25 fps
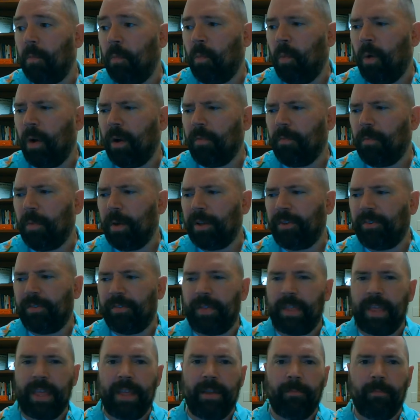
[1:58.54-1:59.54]
One of
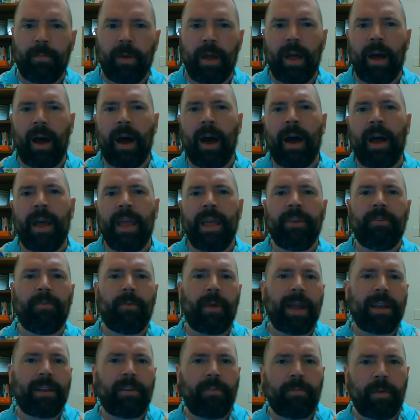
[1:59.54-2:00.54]
which, the
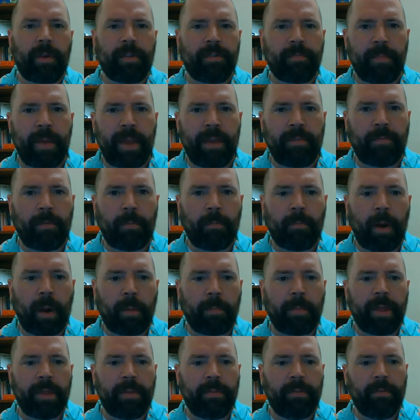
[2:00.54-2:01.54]
interactive resume from
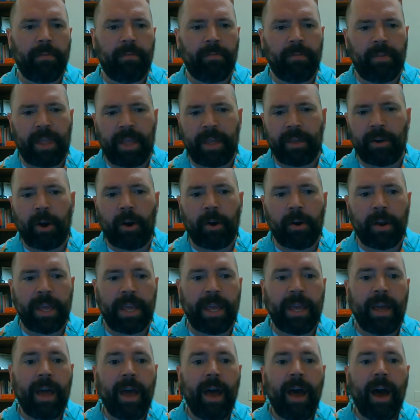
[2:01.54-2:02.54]
Robbie
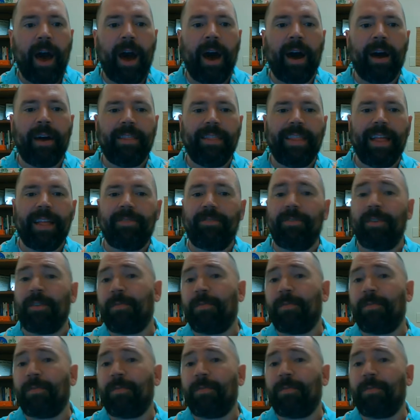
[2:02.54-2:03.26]
Leonardi. That's